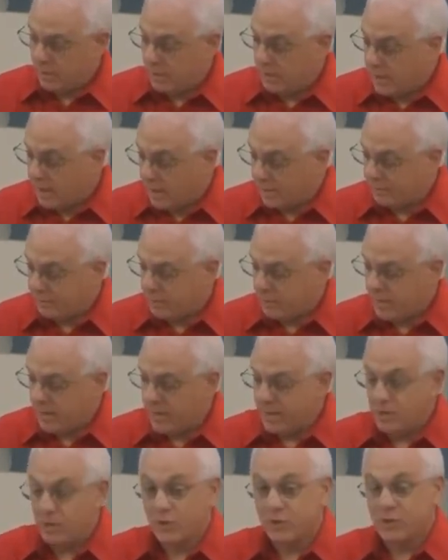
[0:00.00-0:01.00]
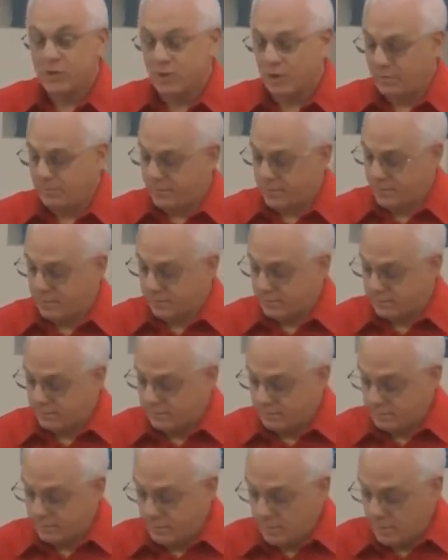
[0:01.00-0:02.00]
and not forget your servant,
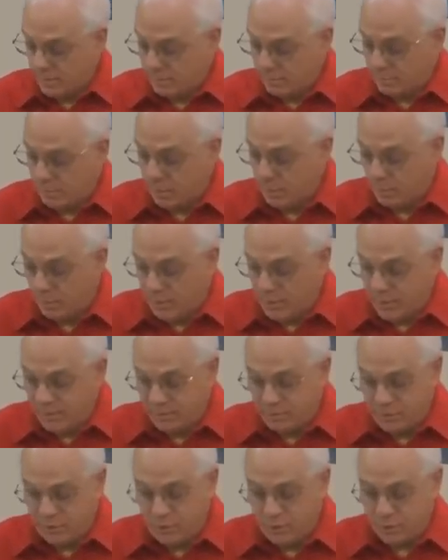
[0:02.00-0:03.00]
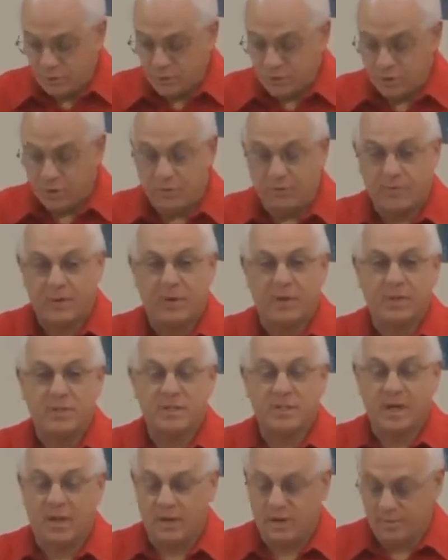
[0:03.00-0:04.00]
but will give to your servant a
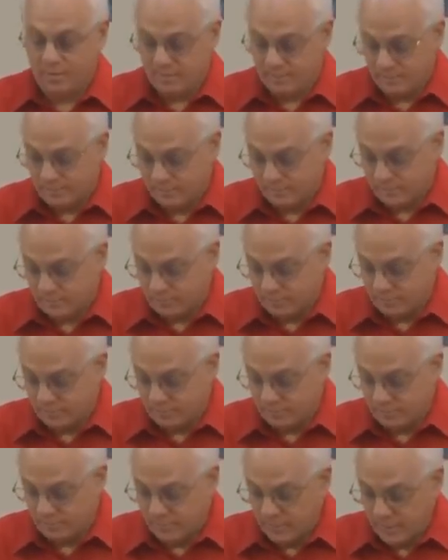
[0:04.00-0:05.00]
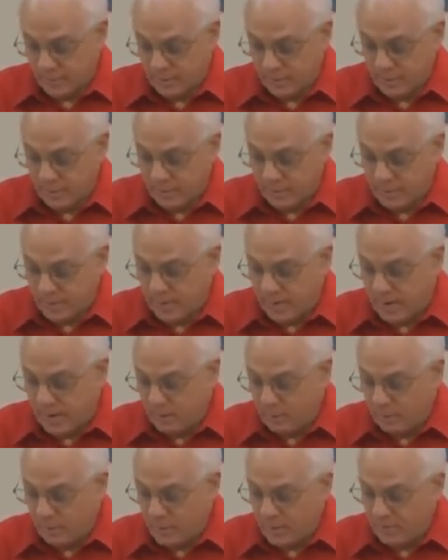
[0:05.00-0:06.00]
son, then
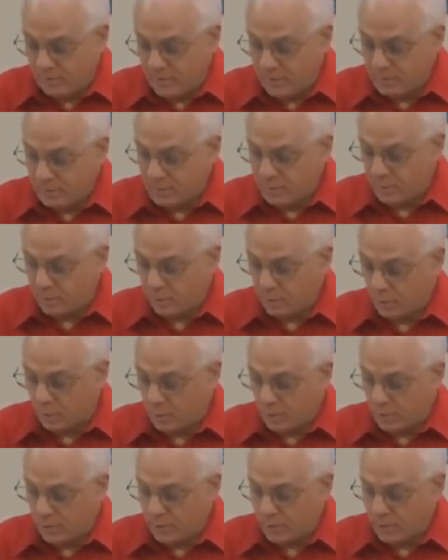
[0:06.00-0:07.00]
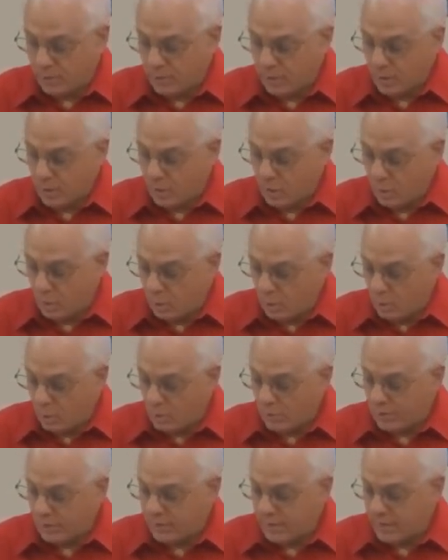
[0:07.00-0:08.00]
I will give him to the Lord
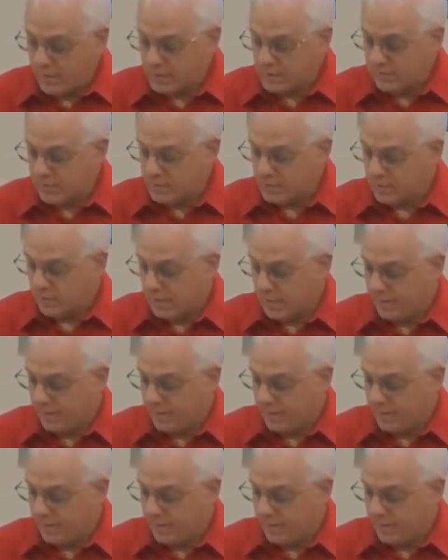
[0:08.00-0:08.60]
all the days of his